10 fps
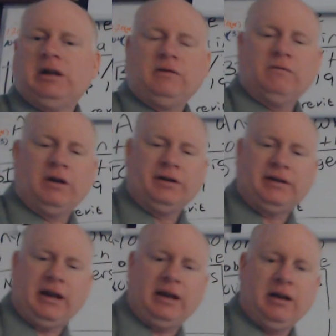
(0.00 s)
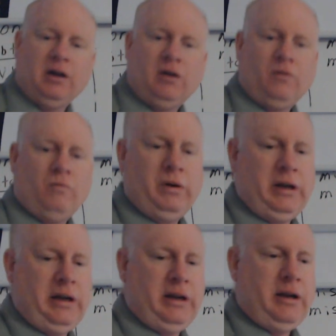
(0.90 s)
You want to say,
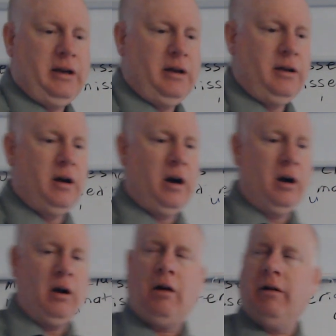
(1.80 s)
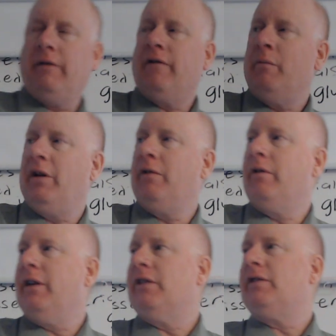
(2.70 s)
we are already familiar with
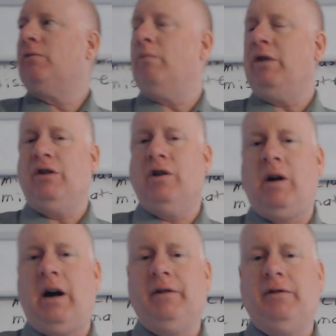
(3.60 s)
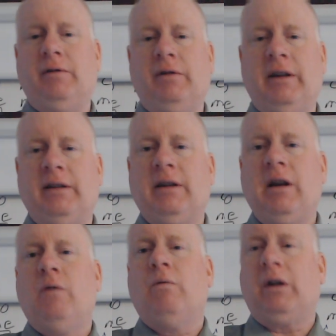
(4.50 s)
this, we know how to do this,
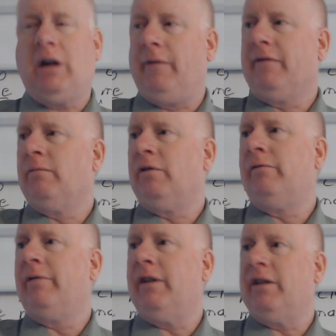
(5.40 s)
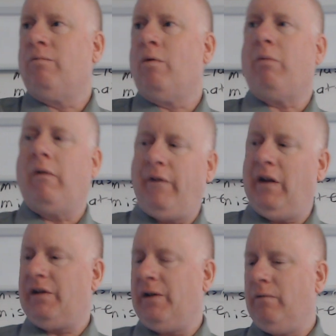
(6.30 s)
we're comfortable with this, we're
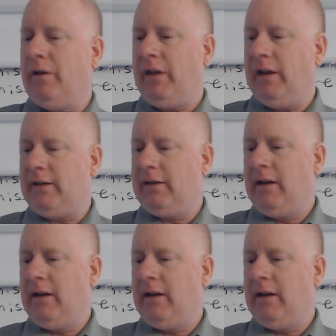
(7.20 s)
proficient with this,